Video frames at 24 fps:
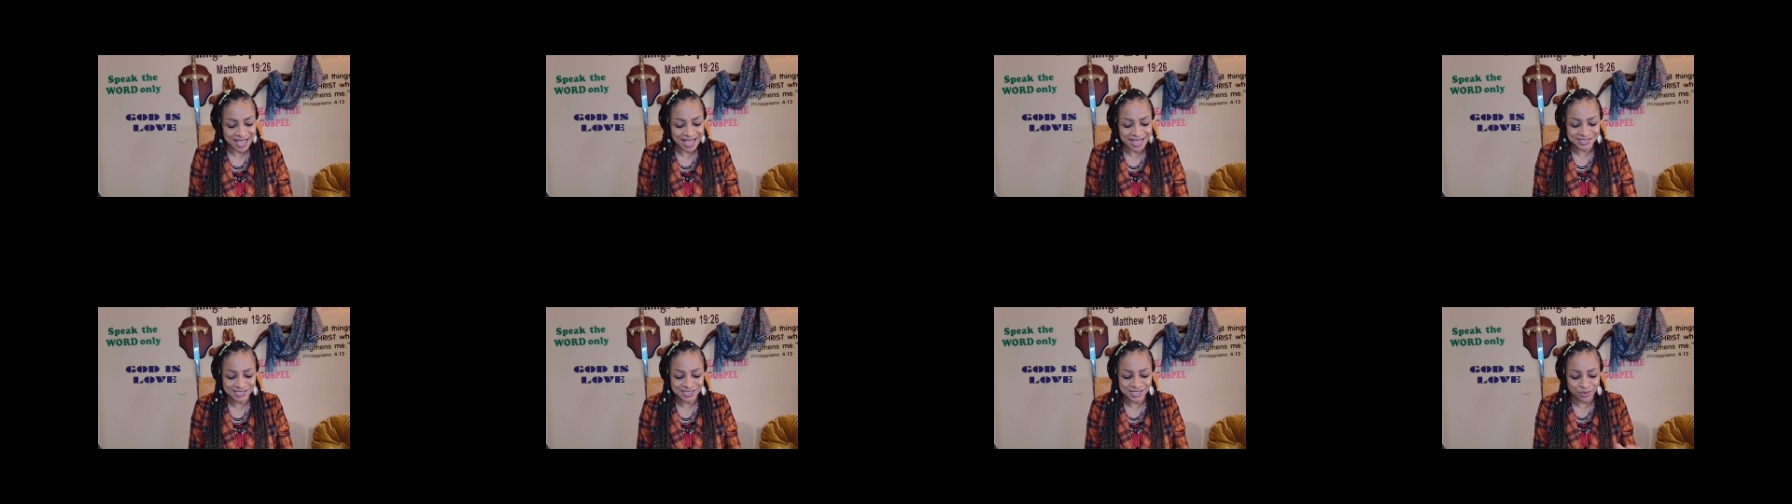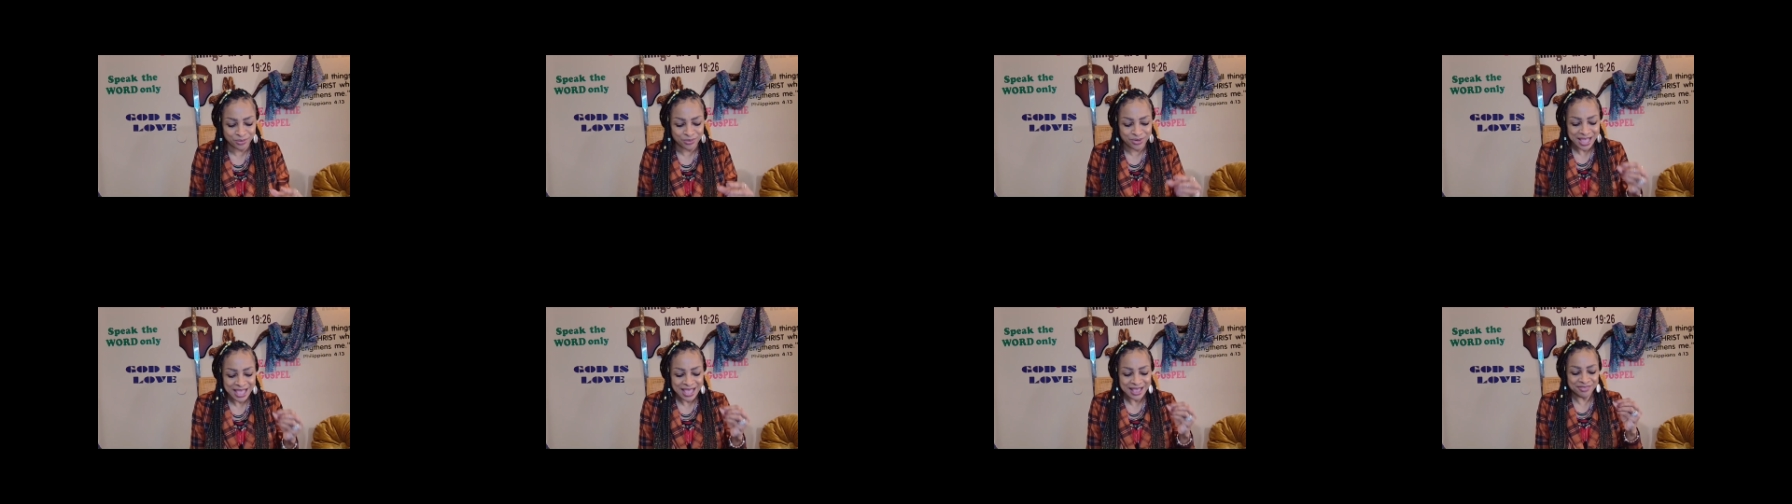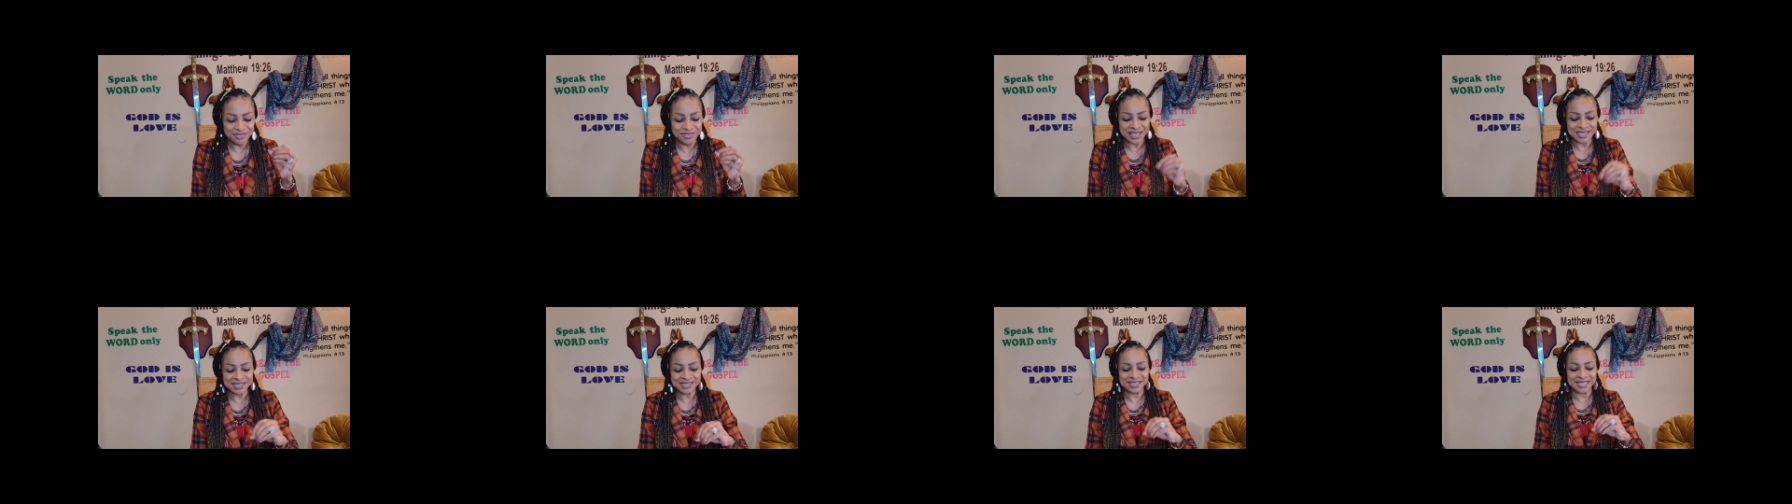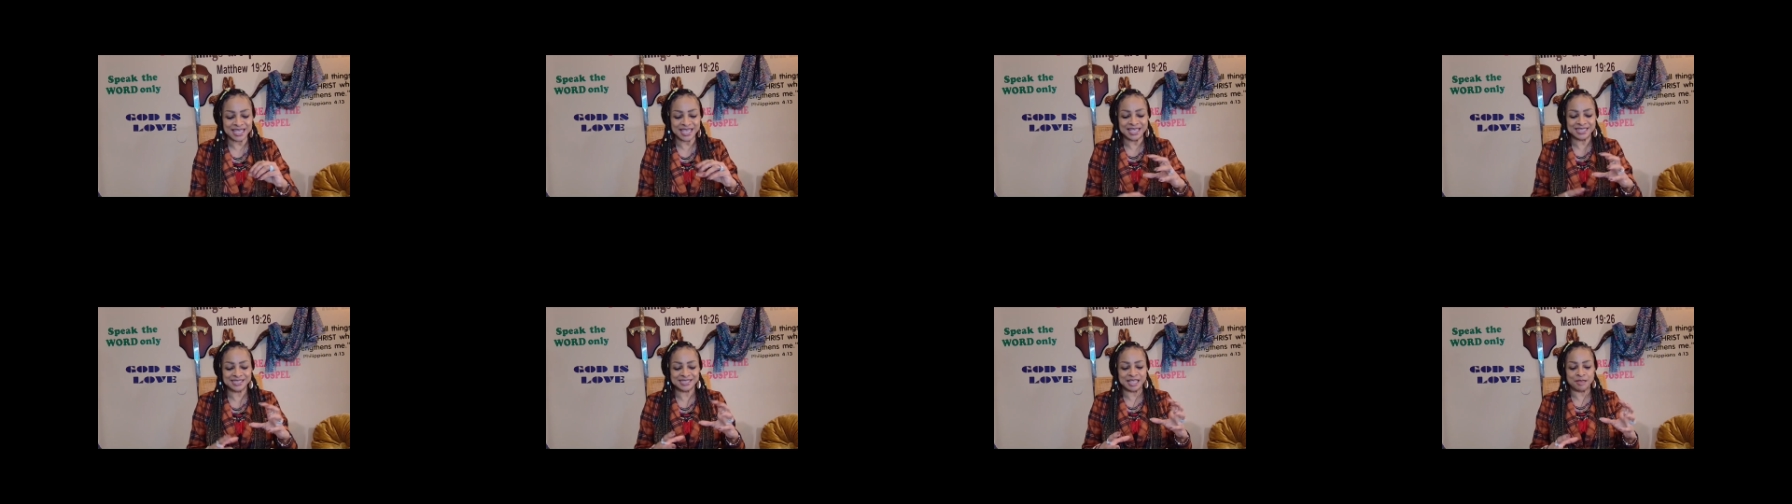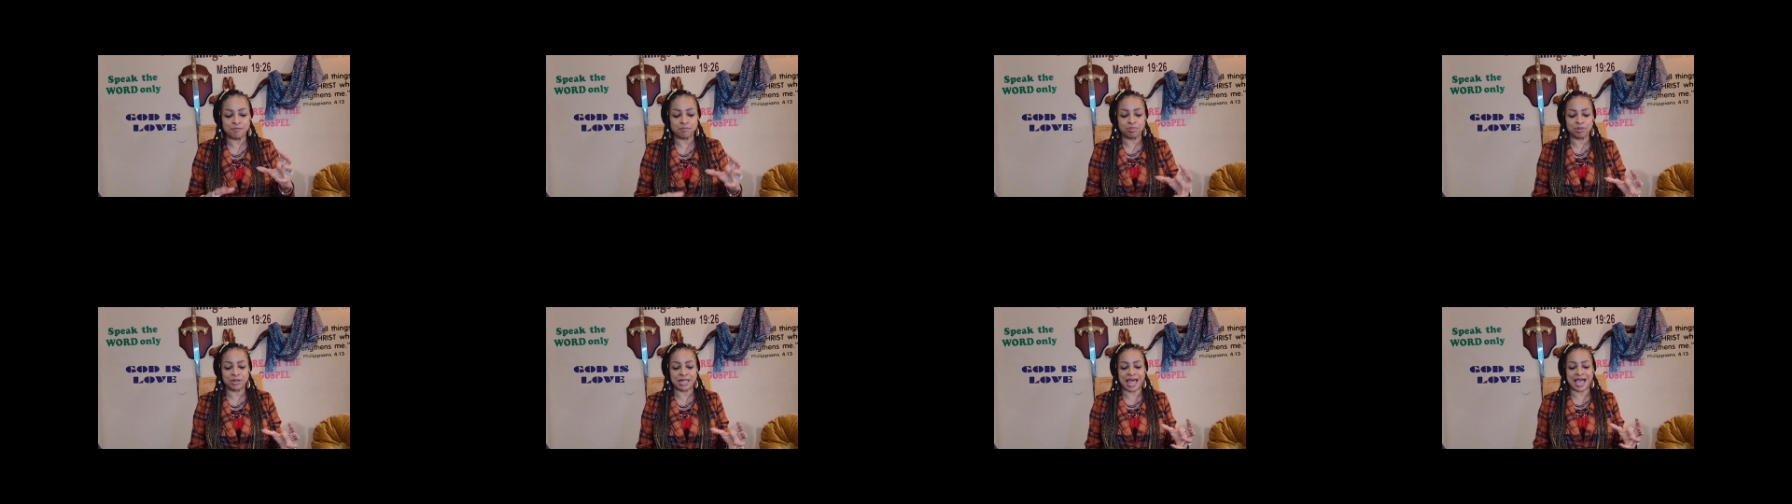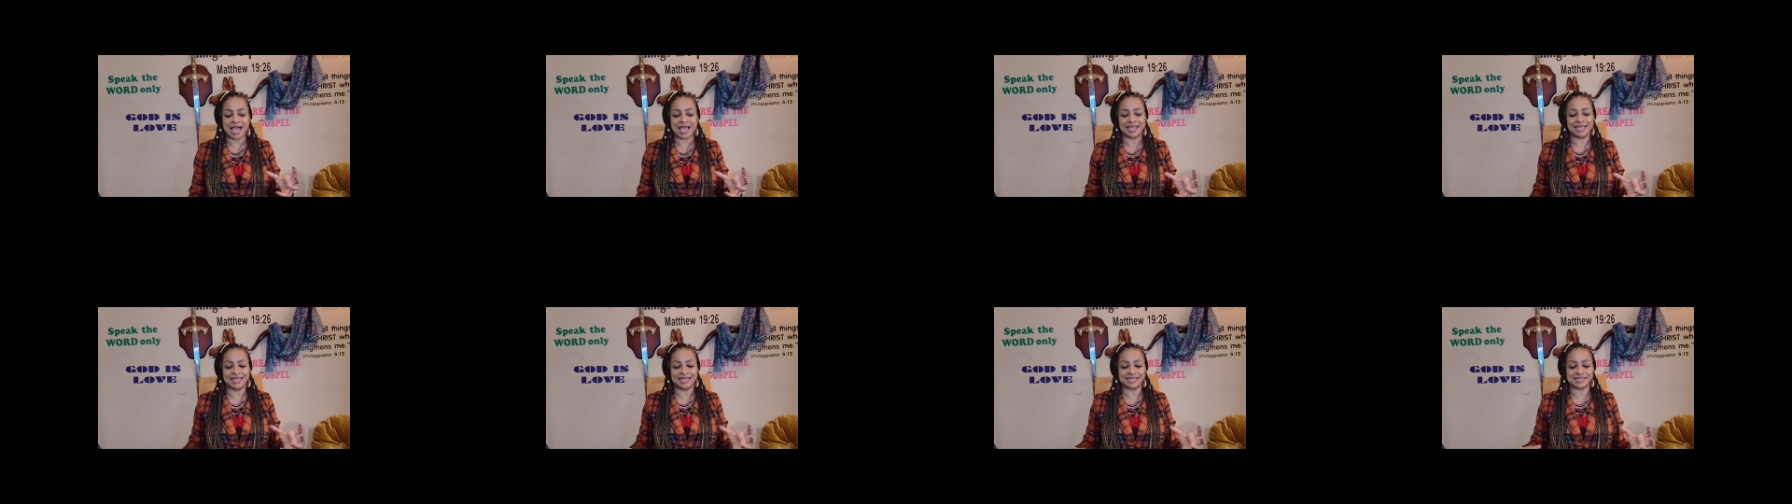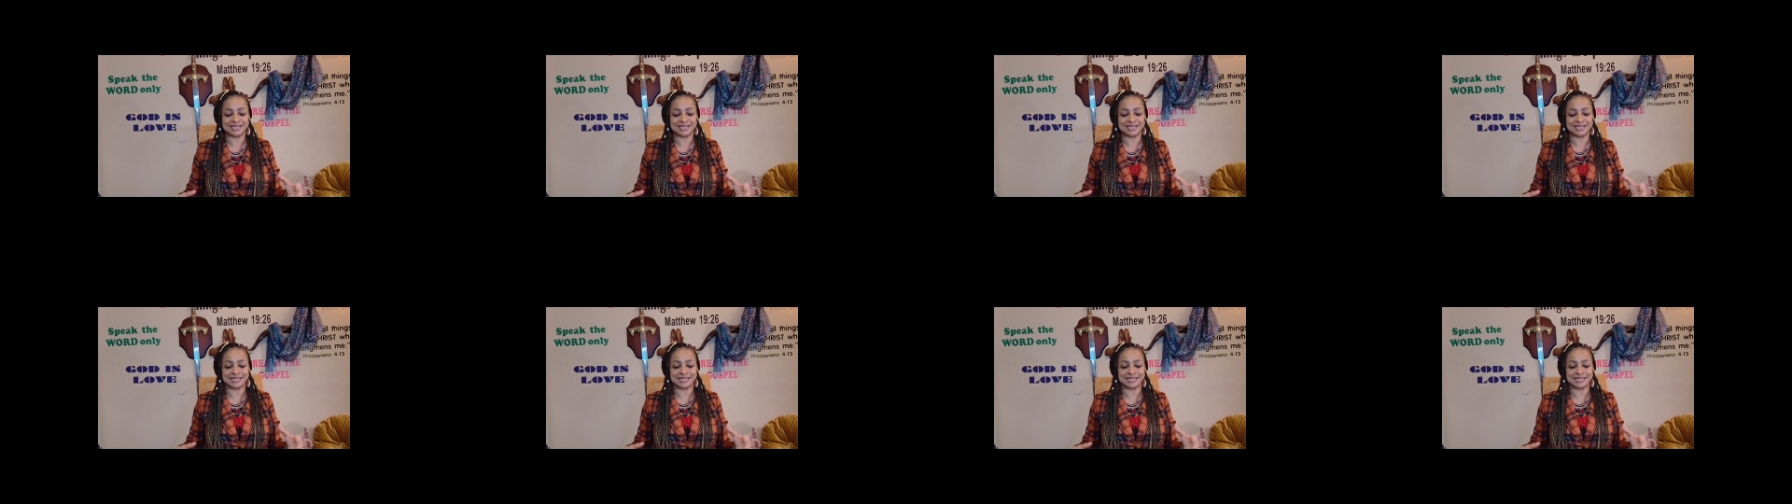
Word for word: And so this is implying,